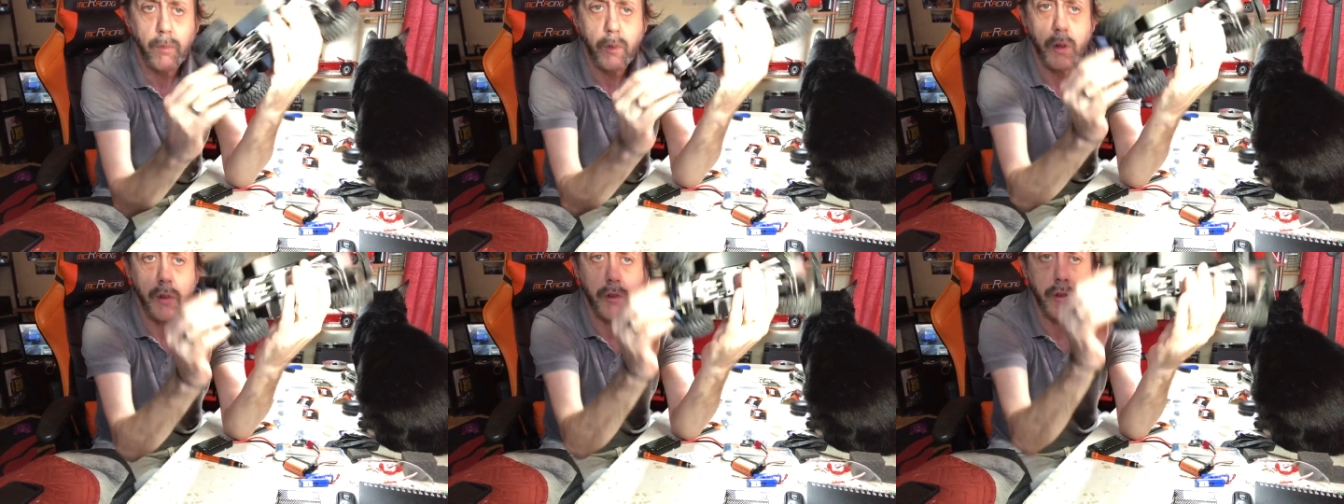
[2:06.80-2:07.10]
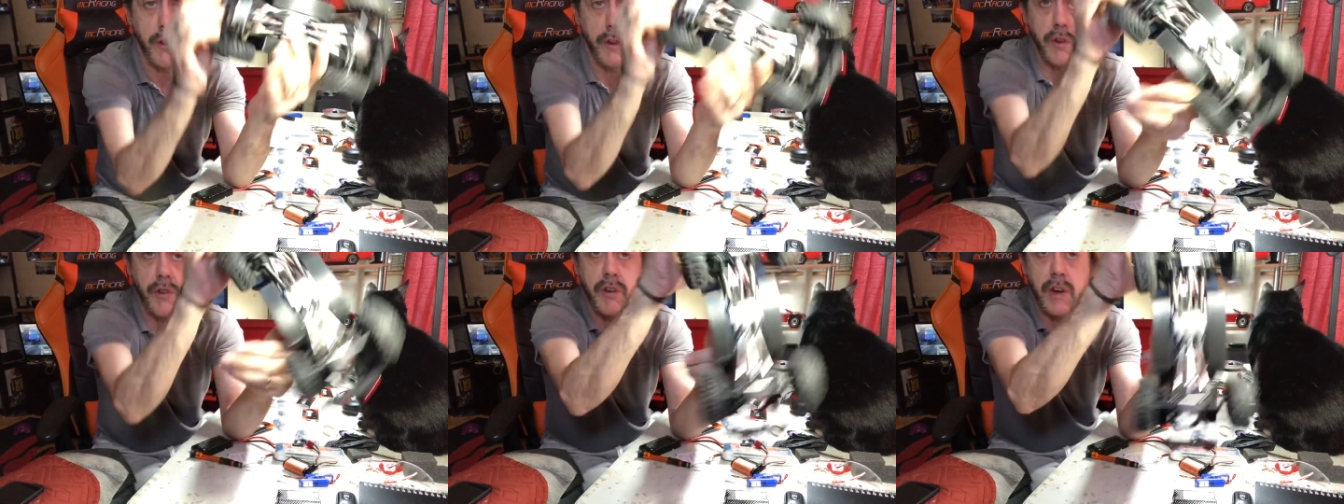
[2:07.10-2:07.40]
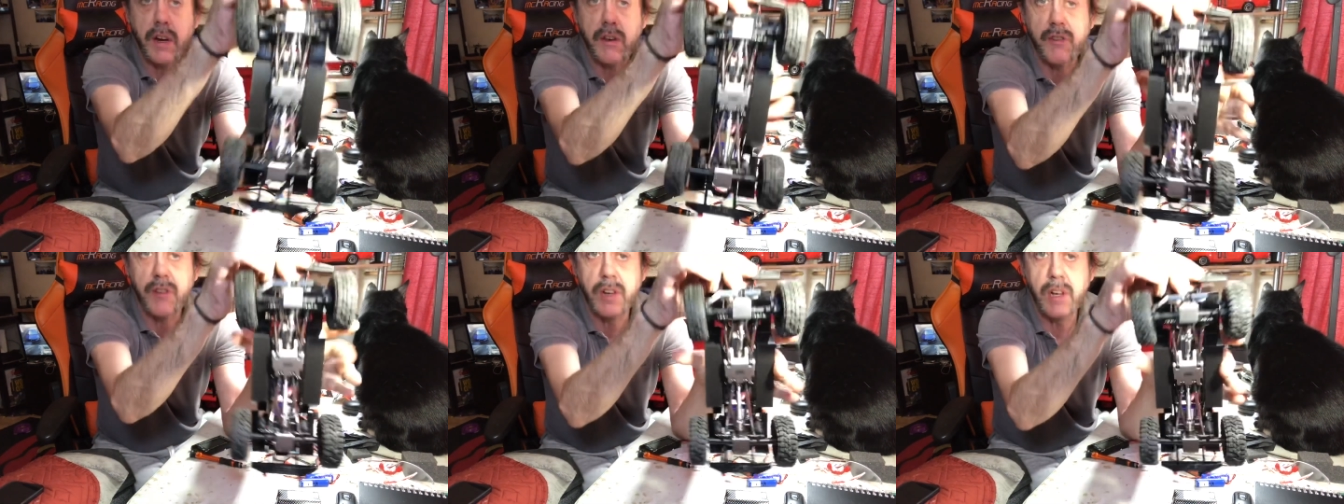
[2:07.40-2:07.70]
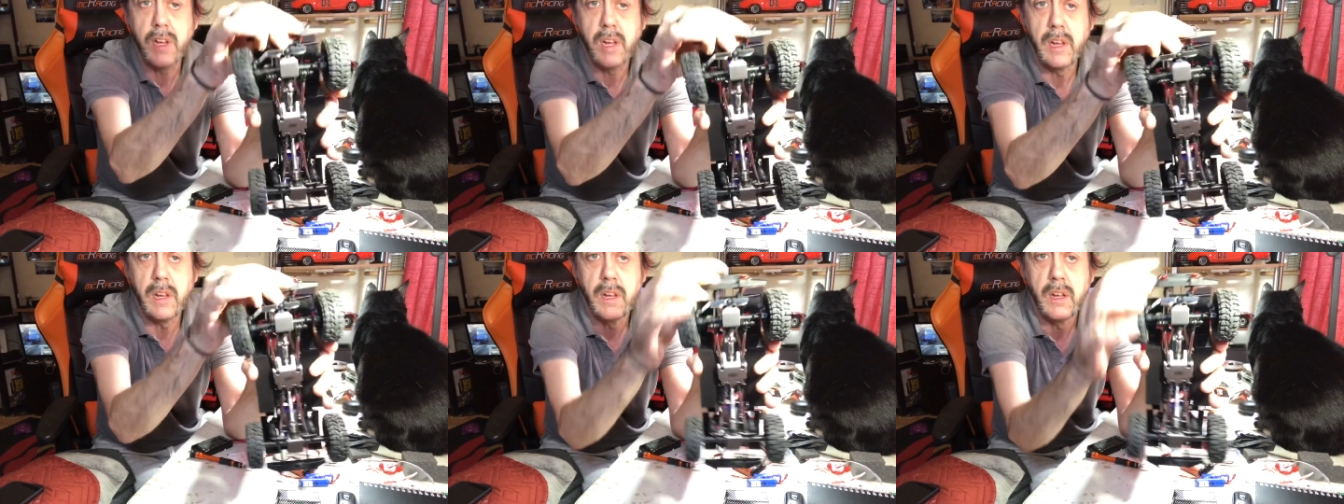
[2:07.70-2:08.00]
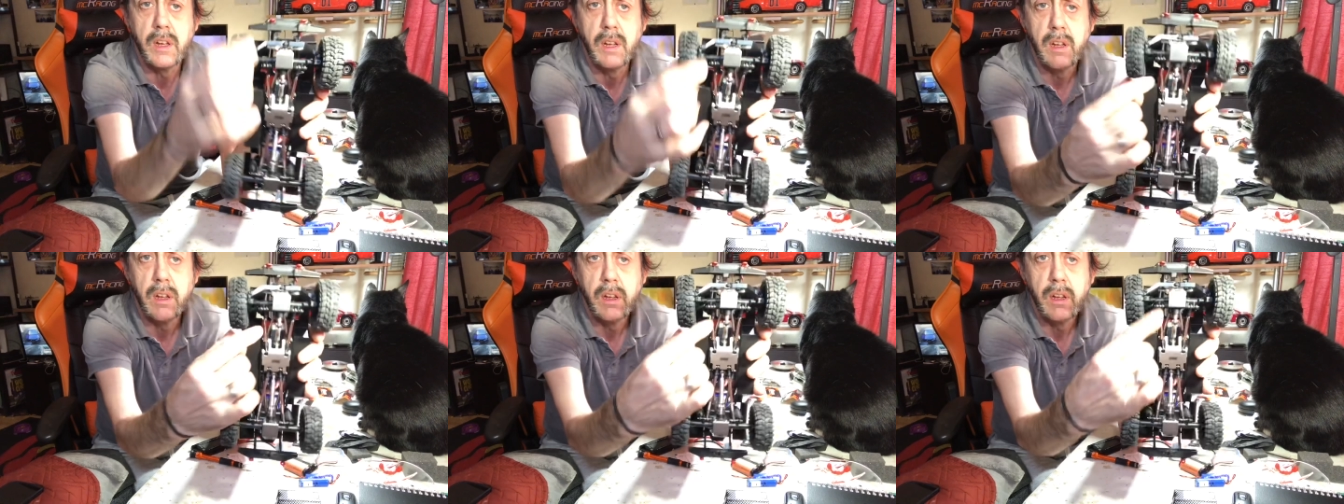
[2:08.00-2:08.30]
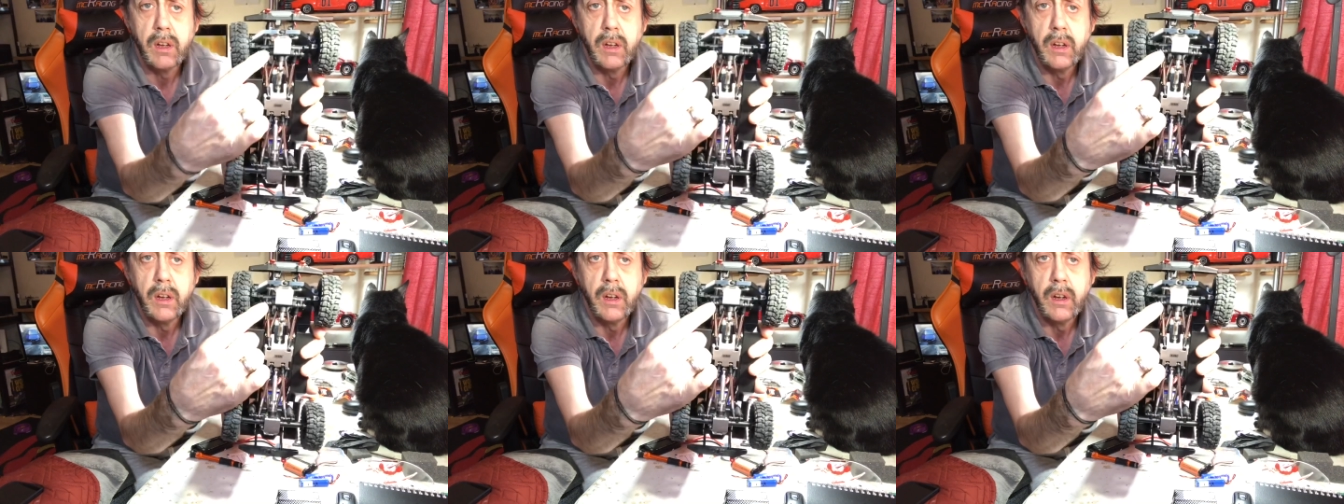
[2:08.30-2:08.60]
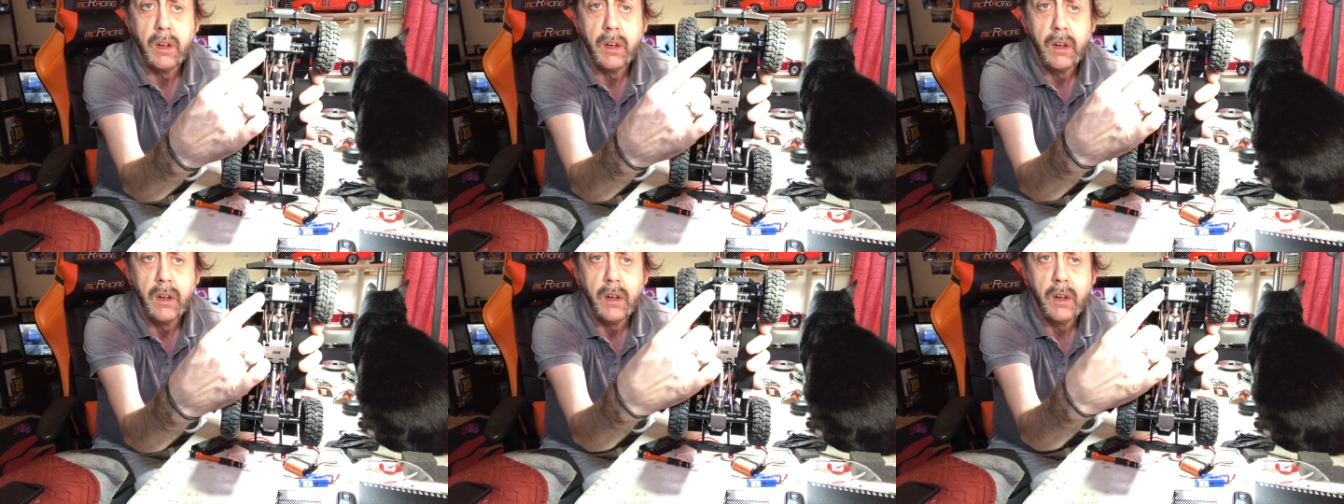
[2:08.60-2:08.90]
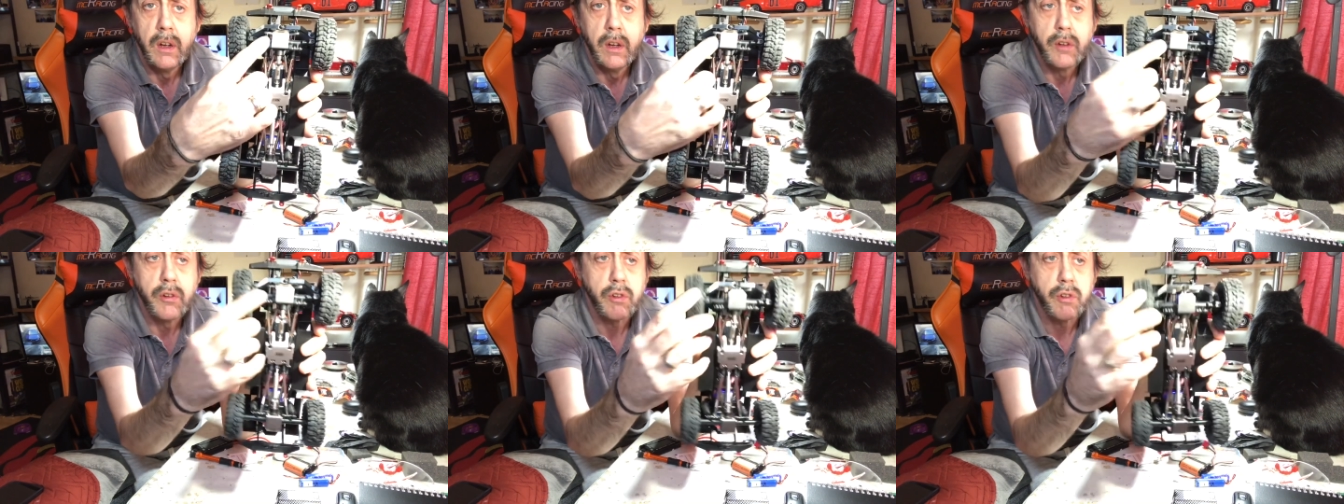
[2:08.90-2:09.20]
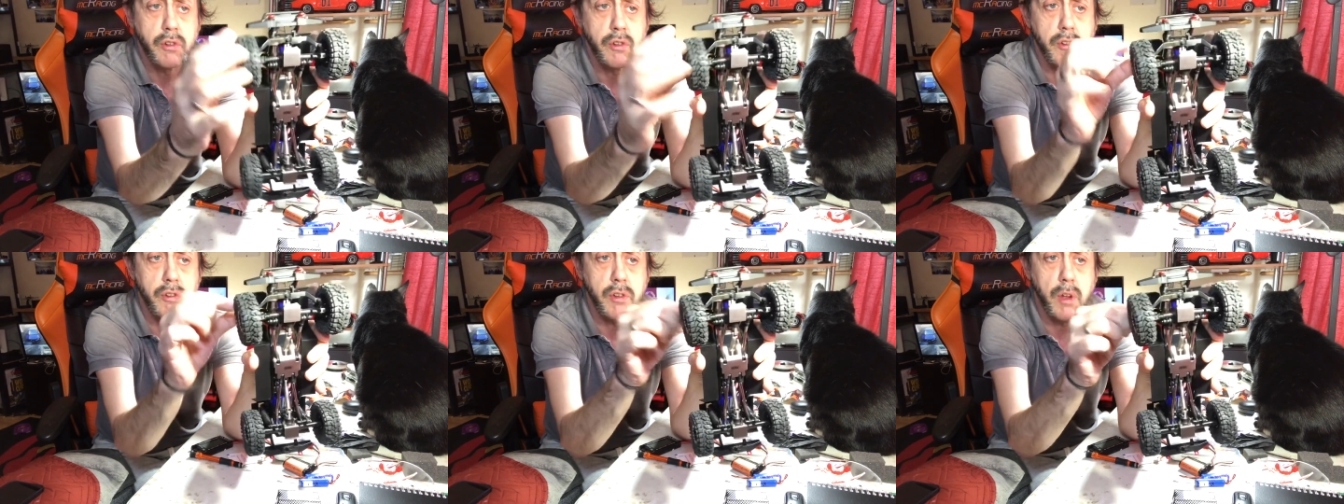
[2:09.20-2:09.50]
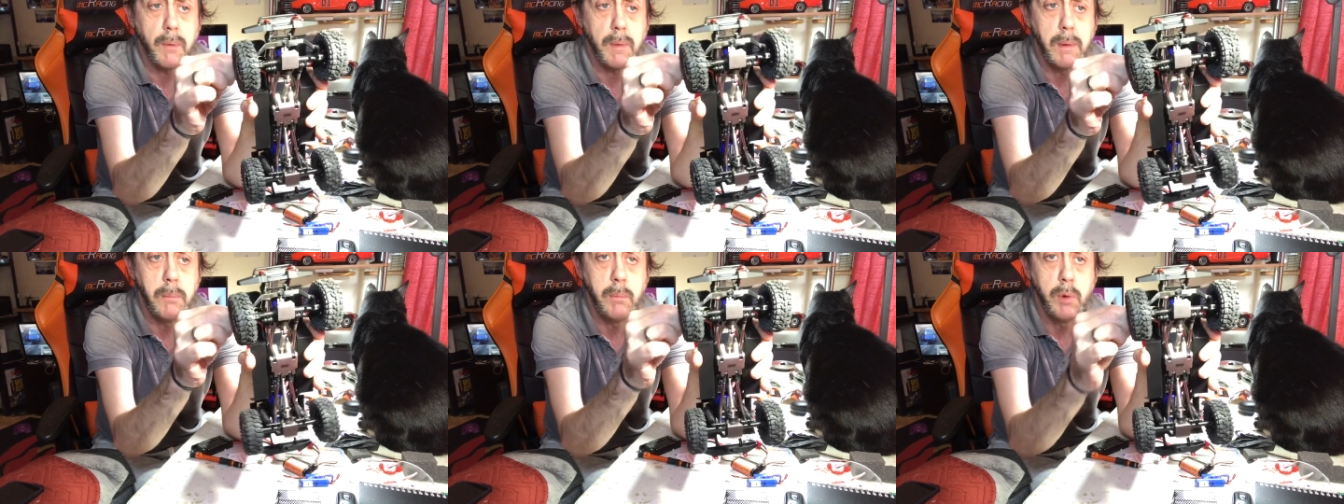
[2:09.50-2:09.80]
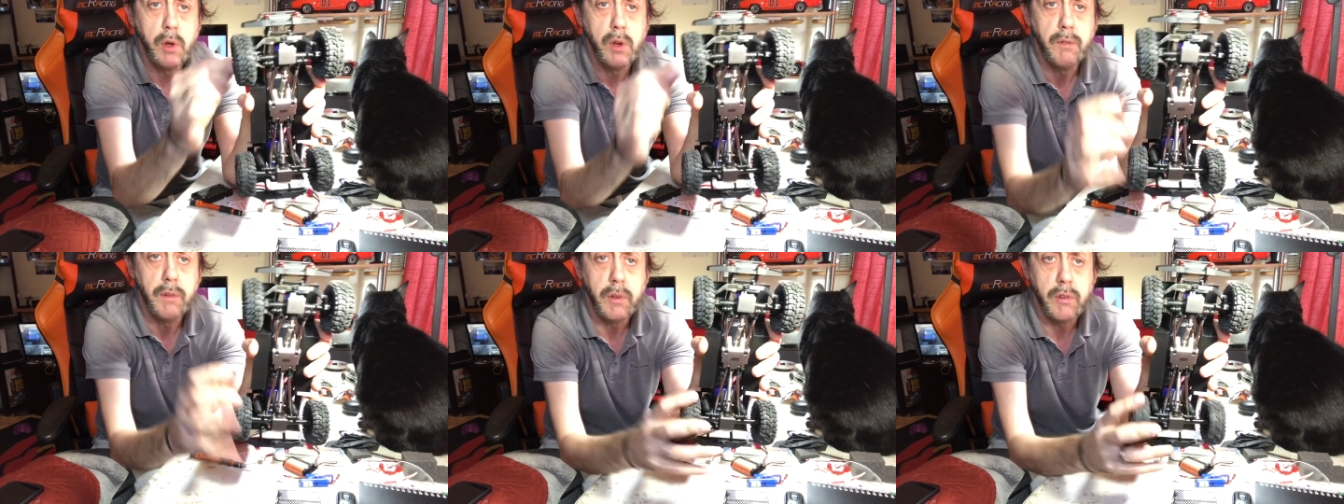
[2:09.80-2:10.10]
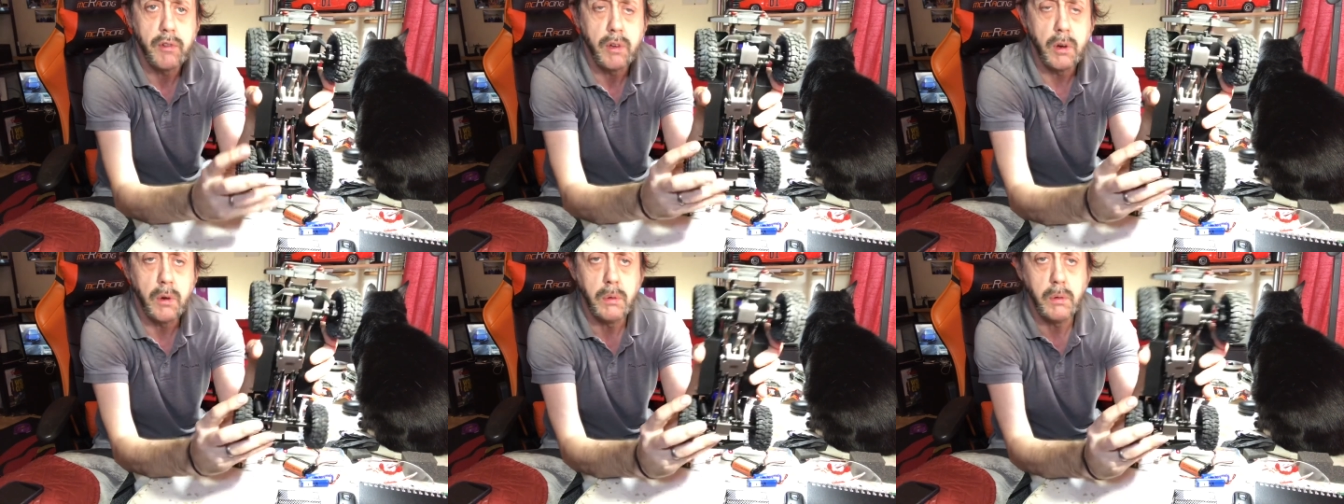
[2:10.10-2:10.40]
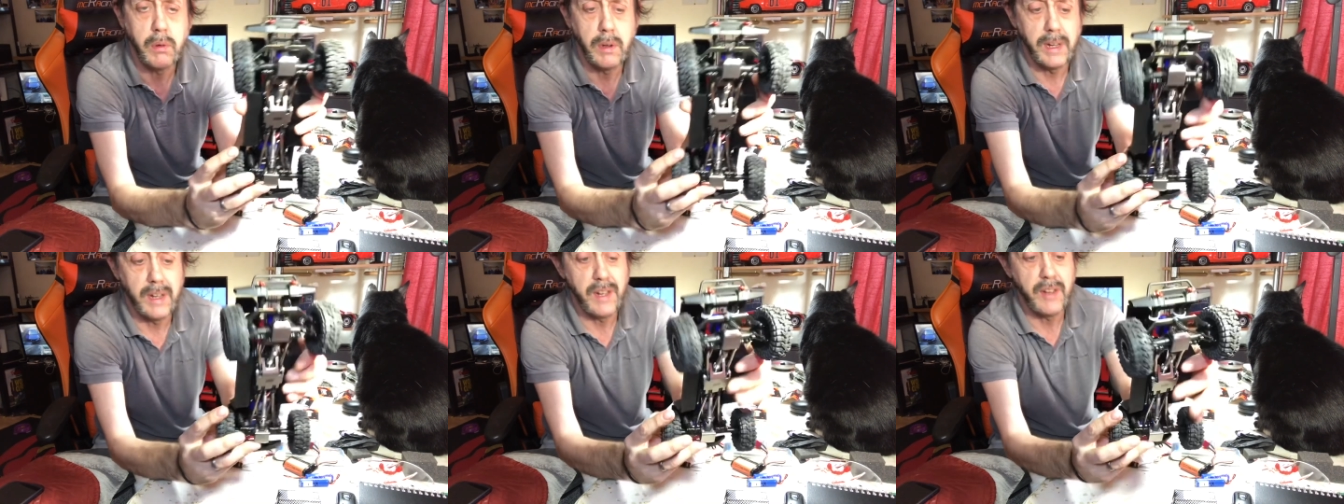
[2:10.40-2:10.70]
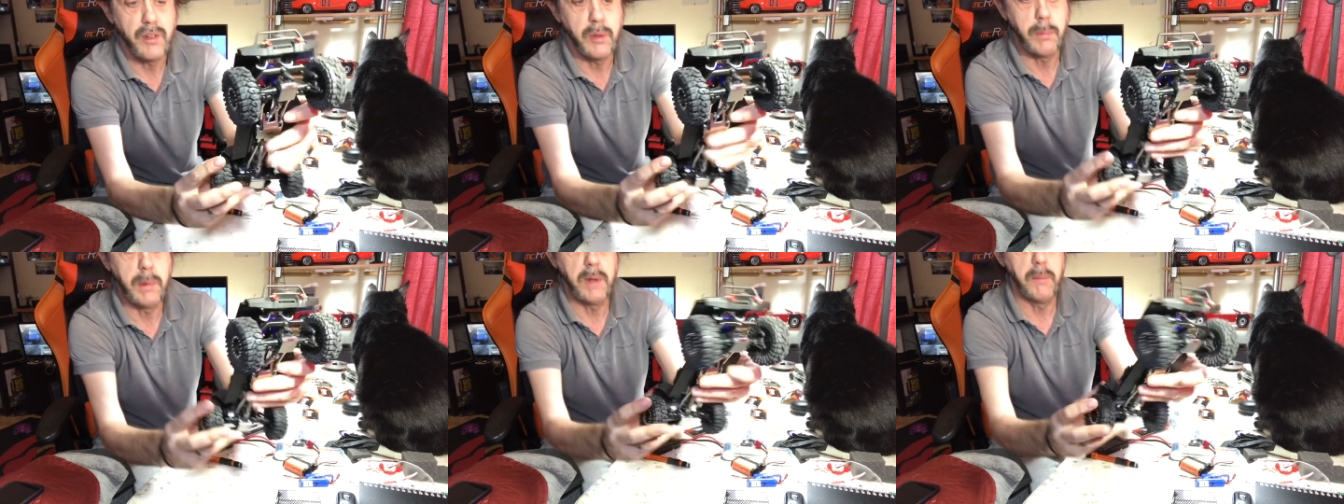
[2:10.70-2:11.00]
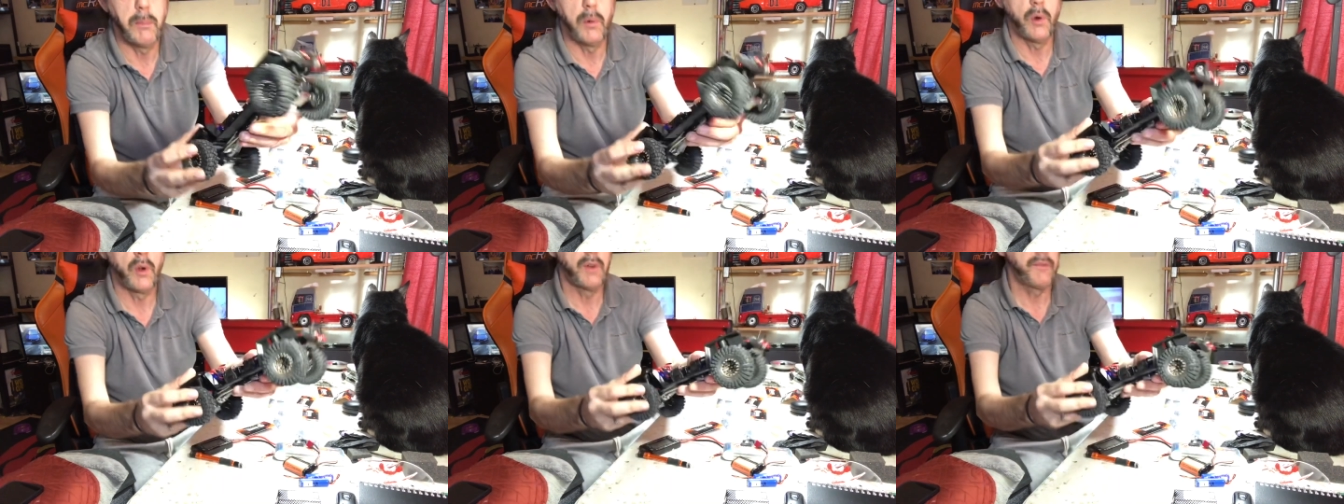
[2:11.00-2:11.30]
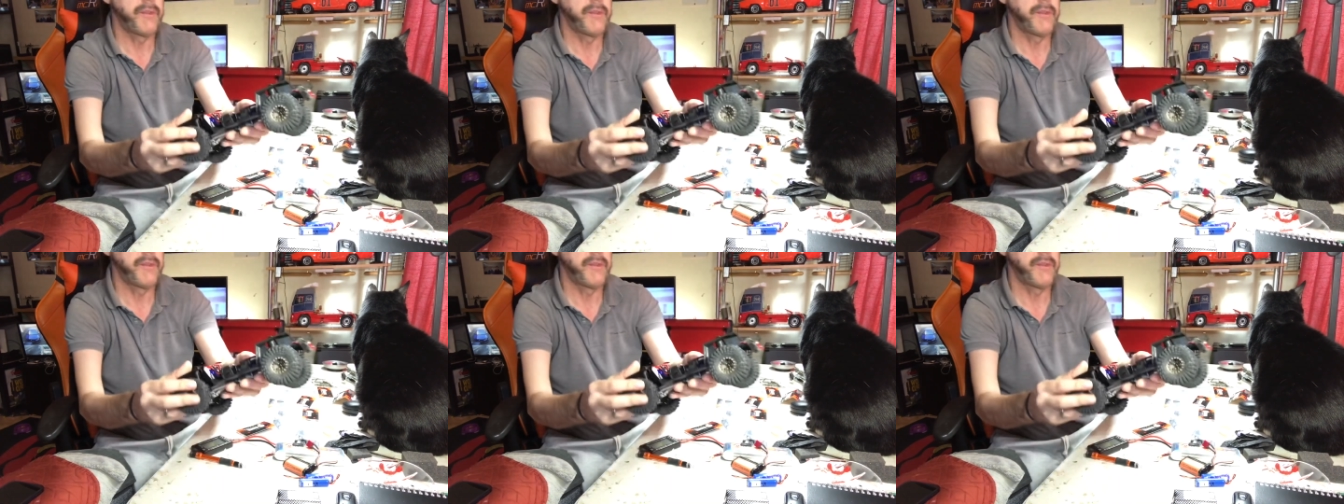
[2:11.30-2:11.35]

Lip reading: to the chassis just to stop them moving. So it is a bit more of a